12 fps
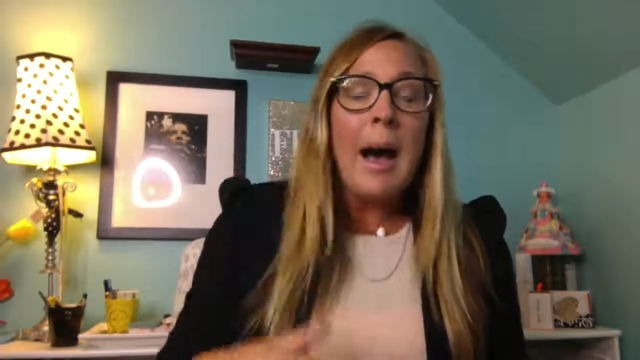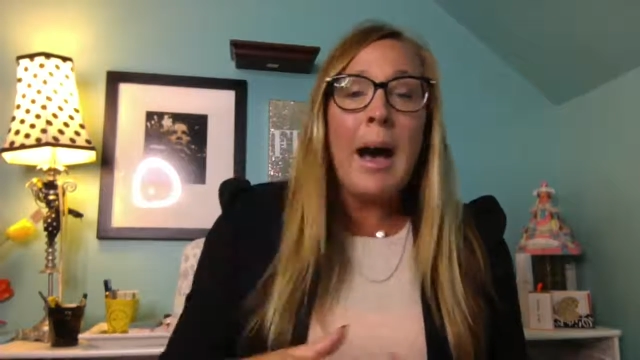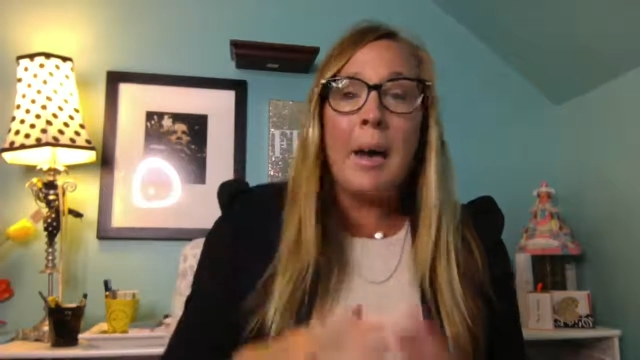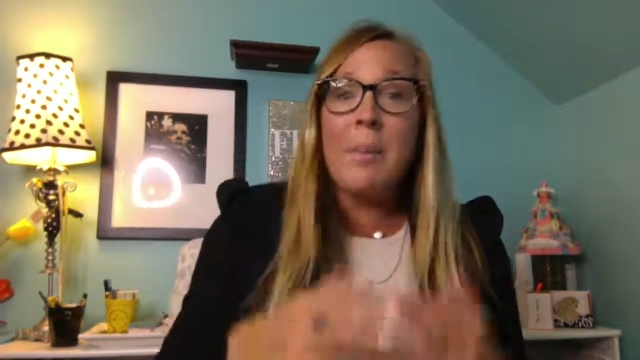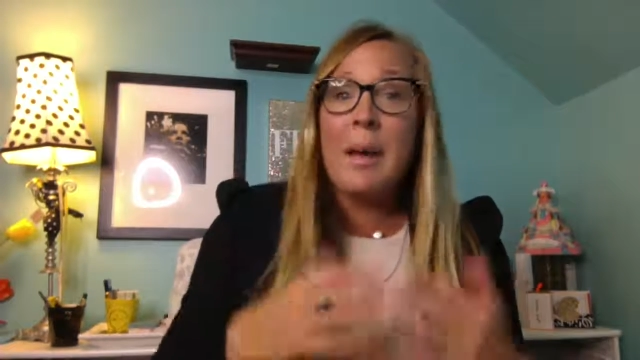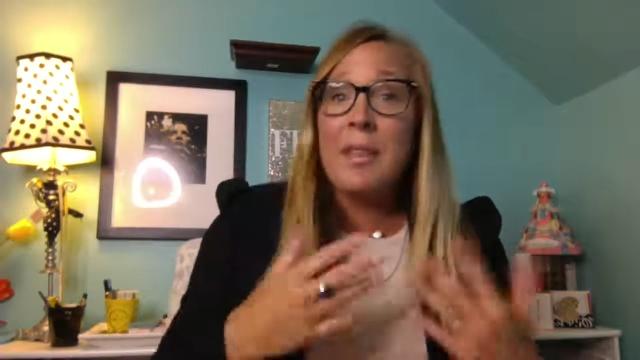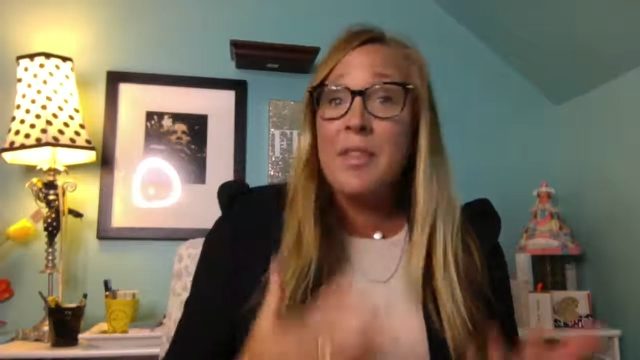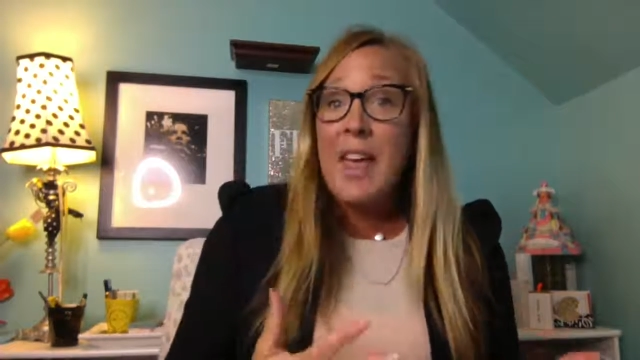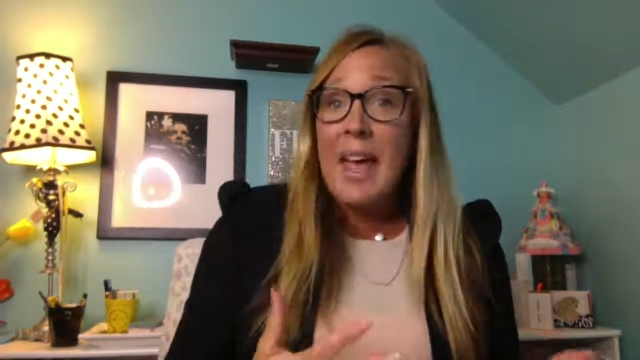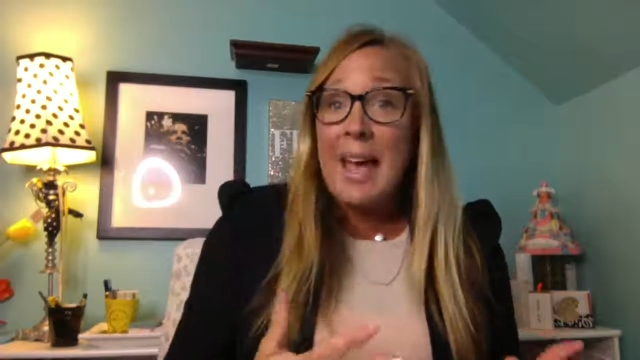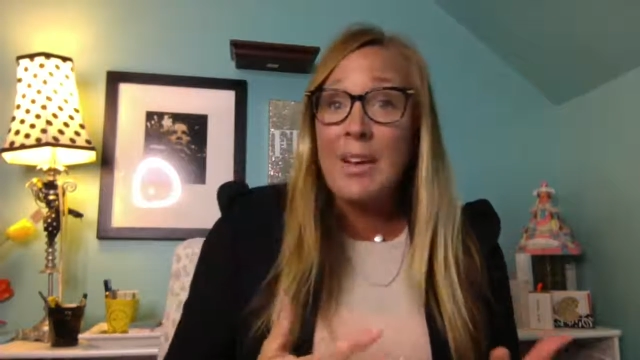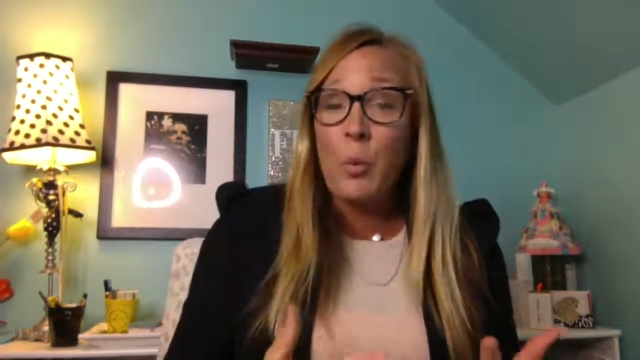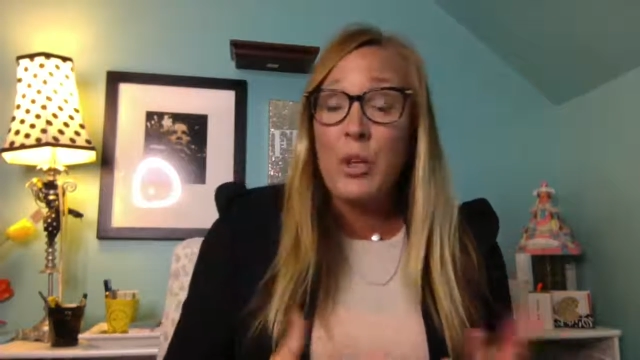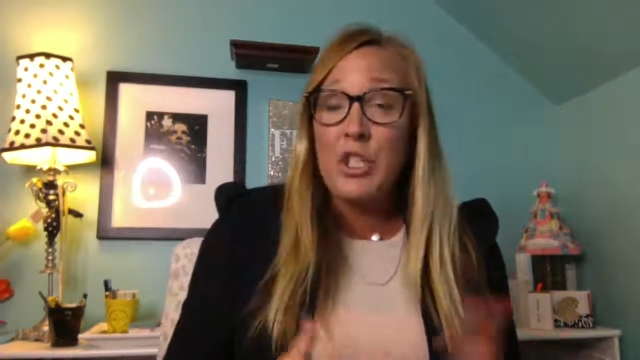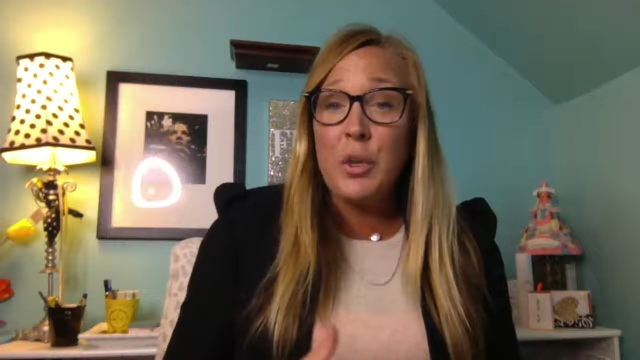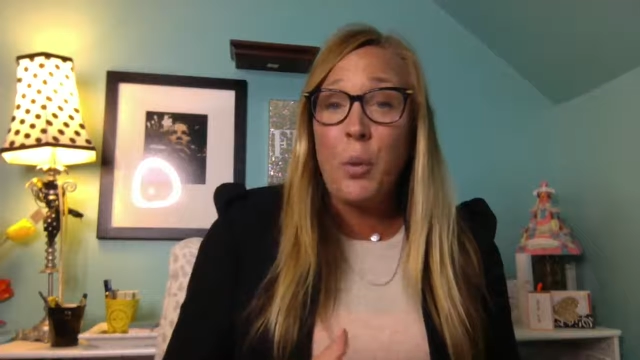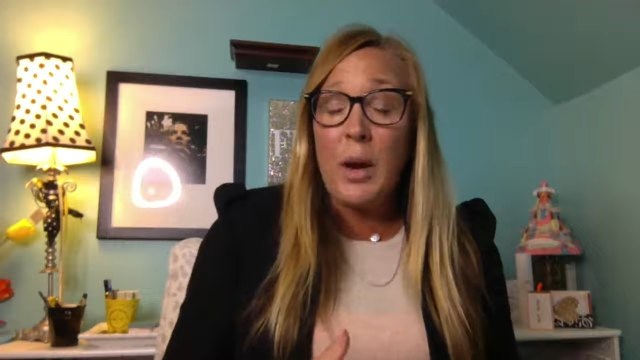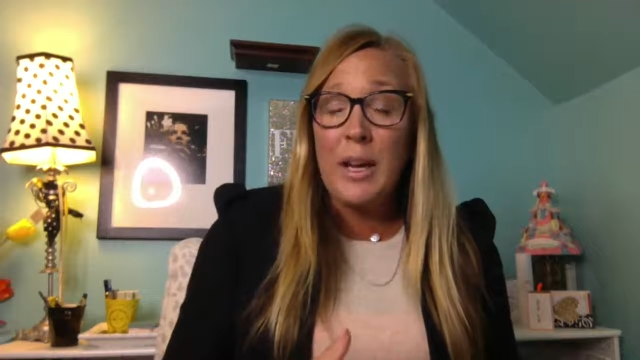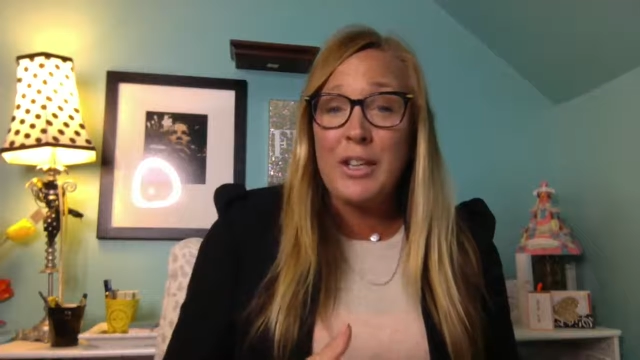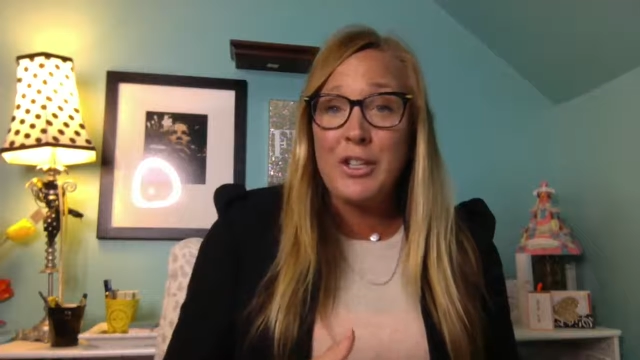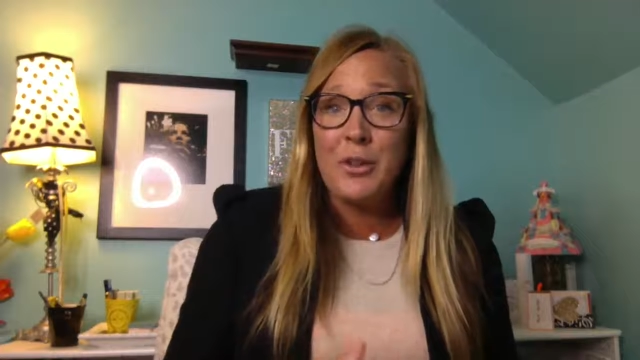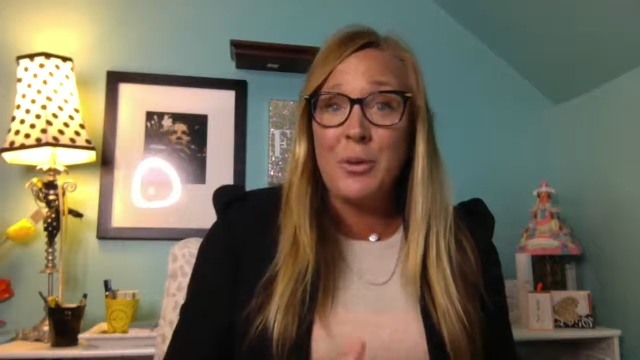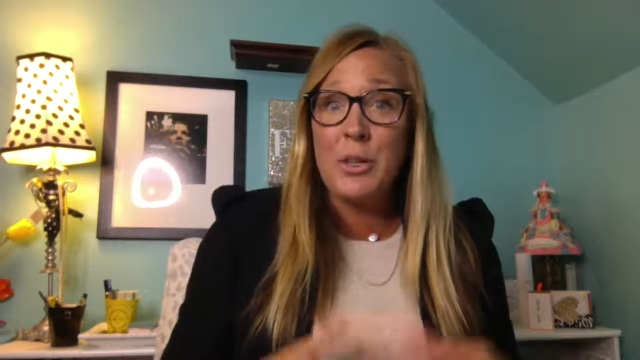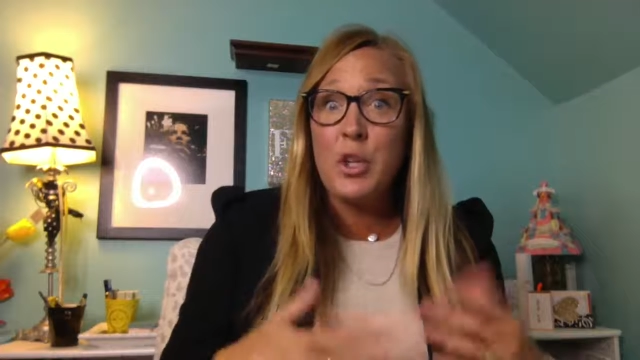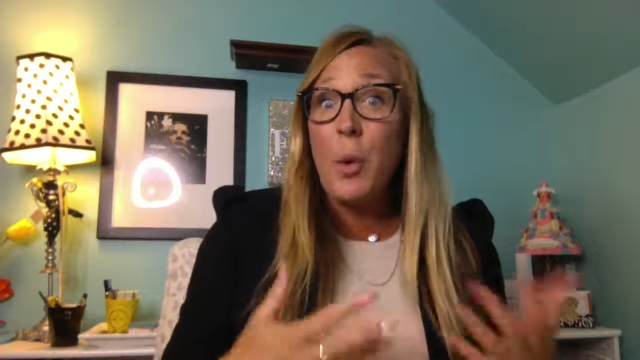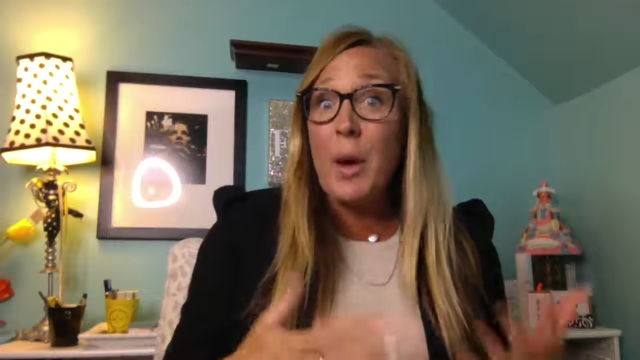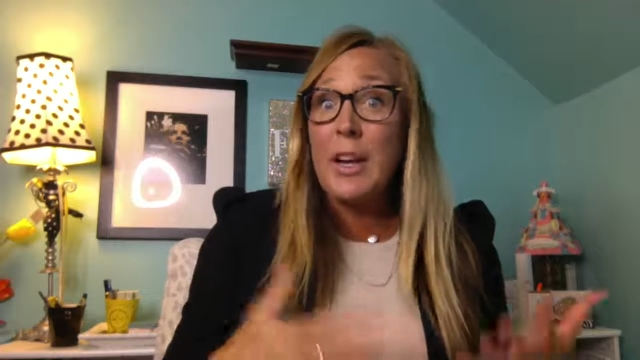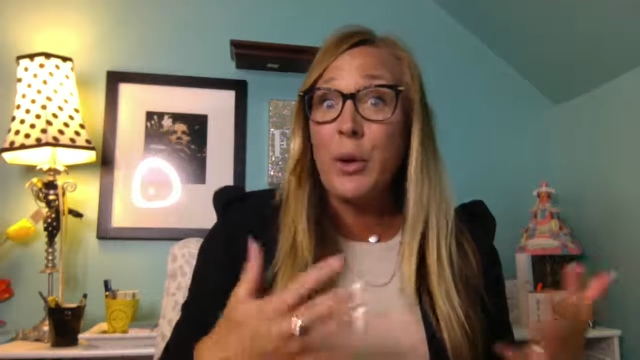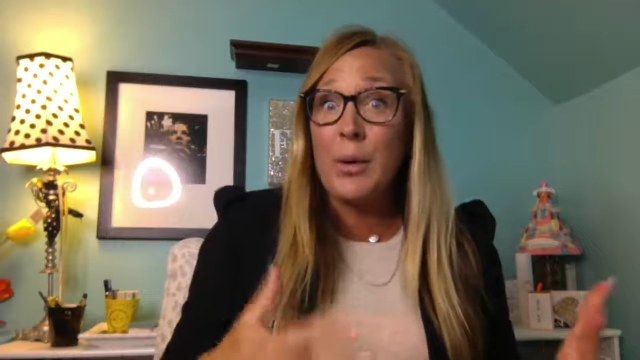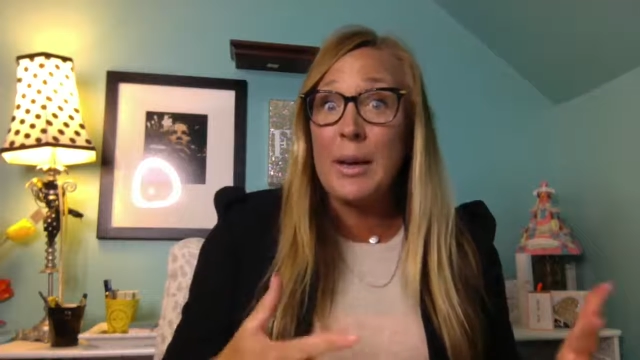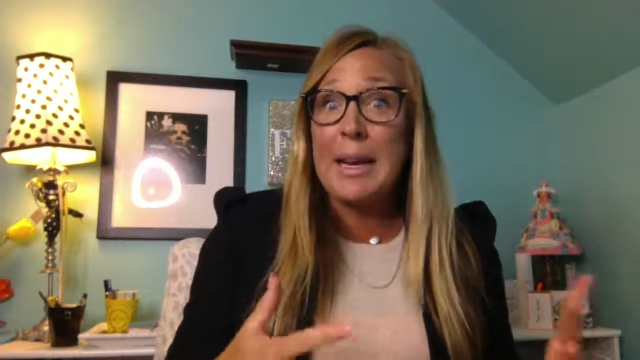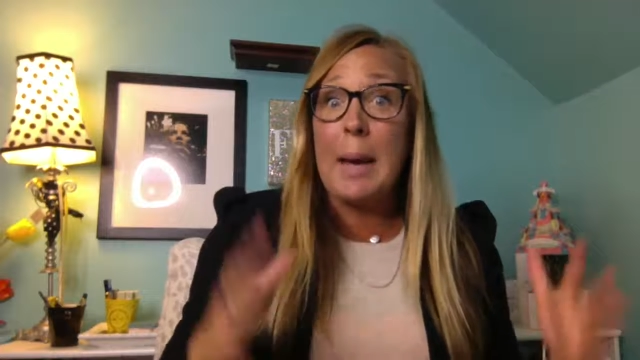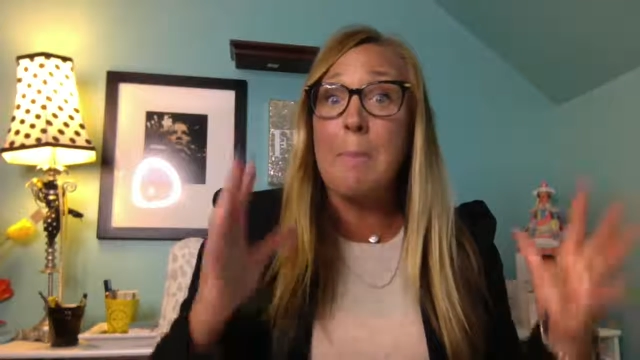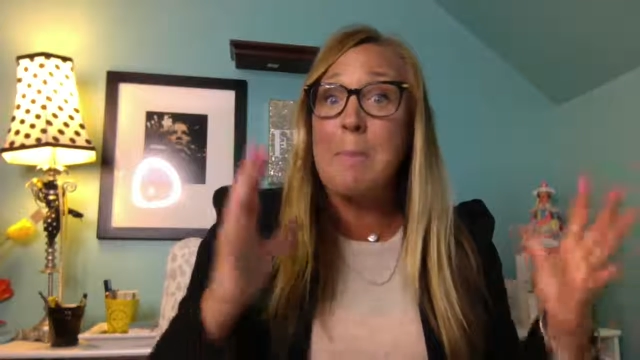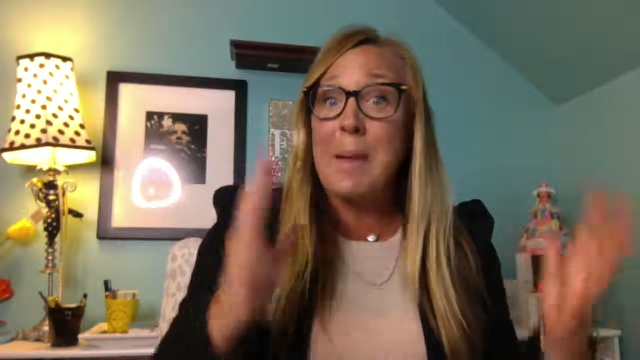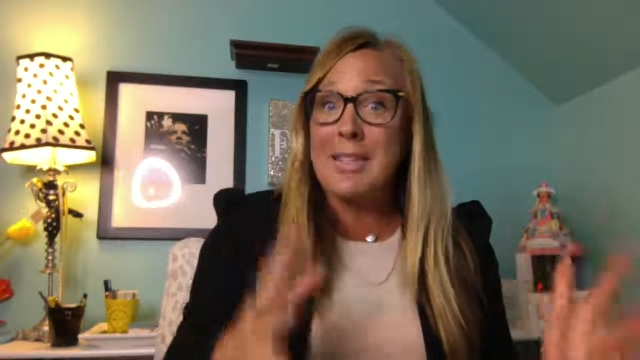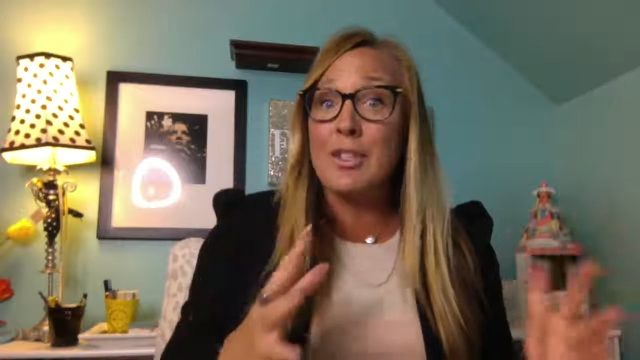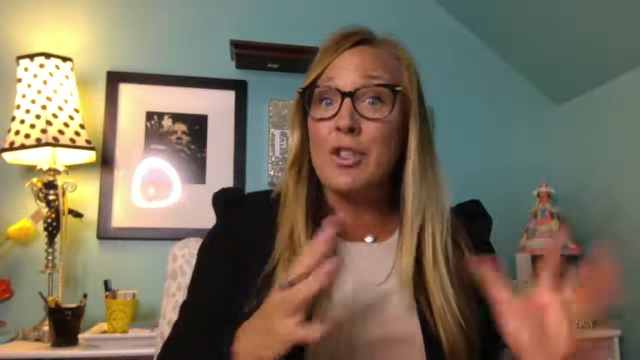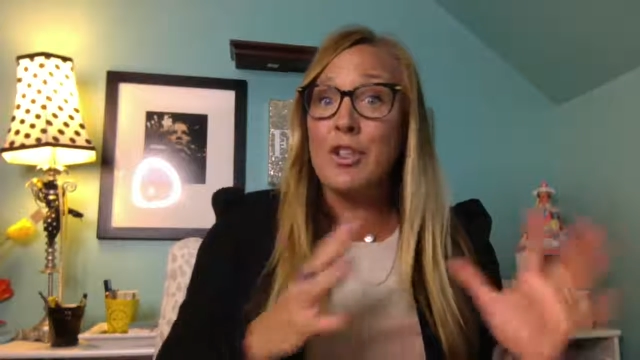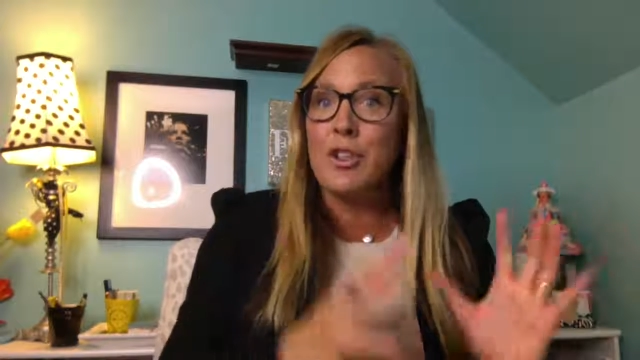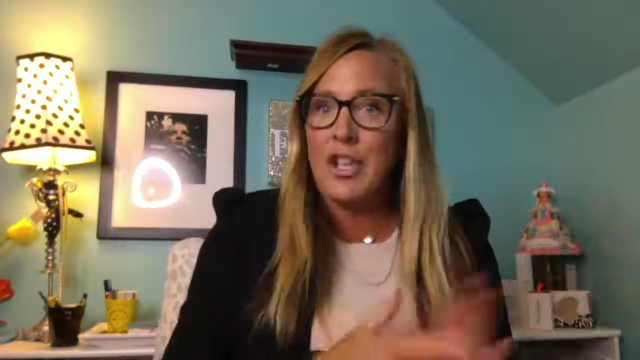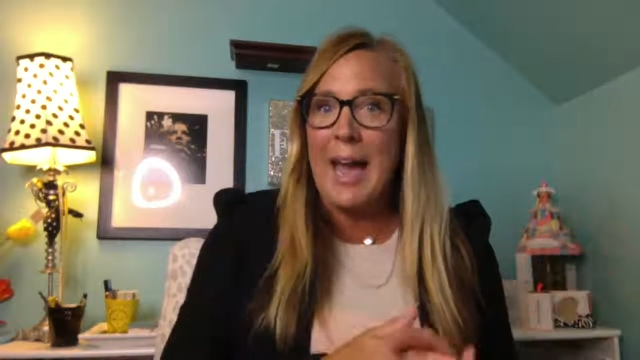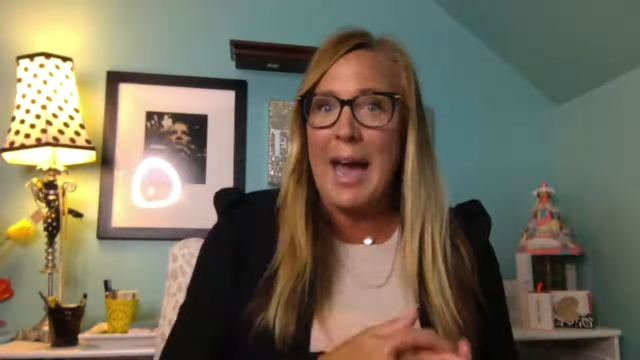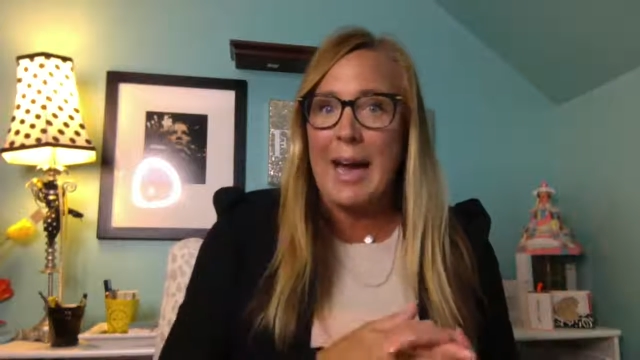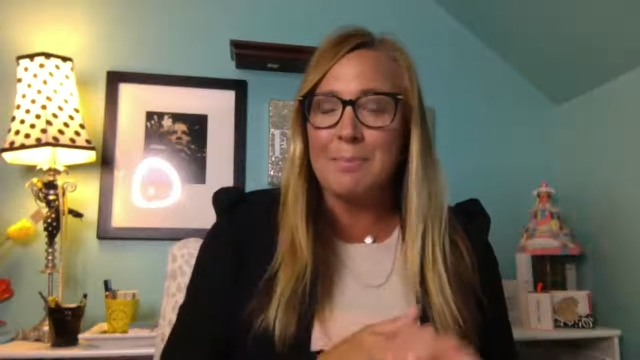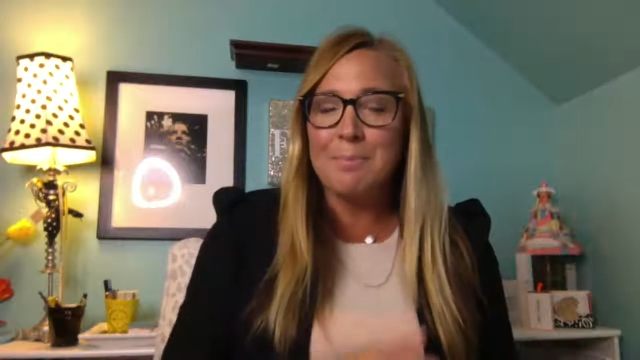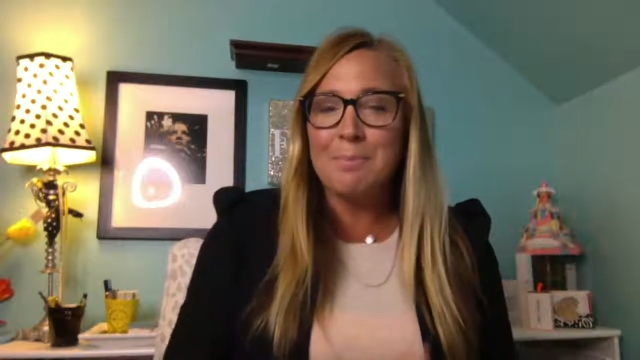and then what you want to do is you want to create a messenger chat.